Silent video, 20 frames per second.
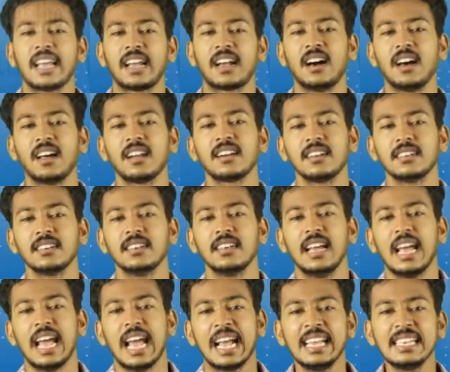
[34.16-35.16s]
a car,
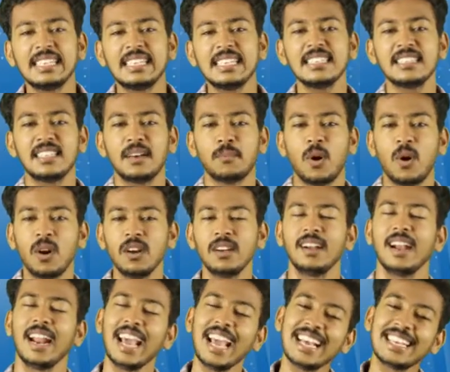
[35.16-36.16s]
hitting the
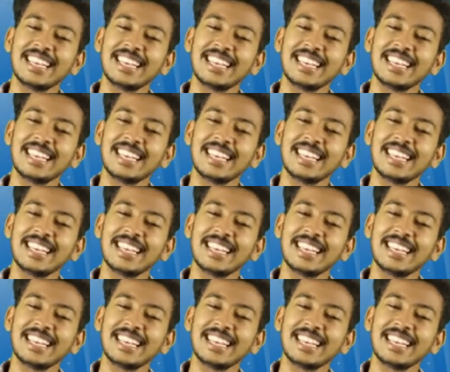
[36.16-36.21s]
ball,